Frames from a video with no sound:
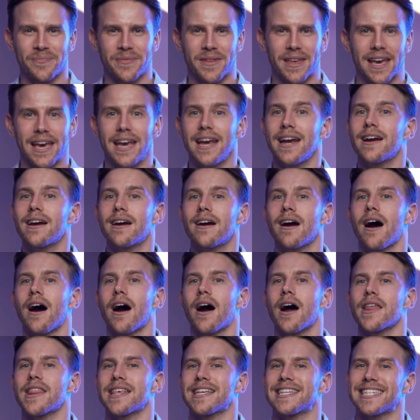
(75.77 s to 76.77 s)
Here
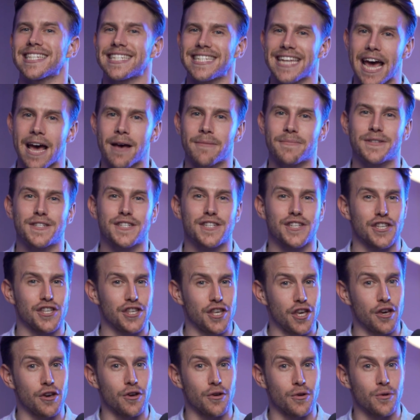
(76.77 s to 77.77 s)
are the steps
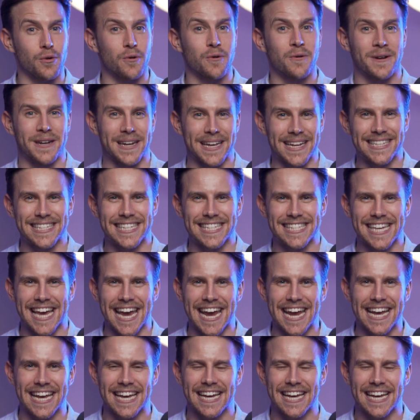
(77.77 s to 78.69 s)
you need to take.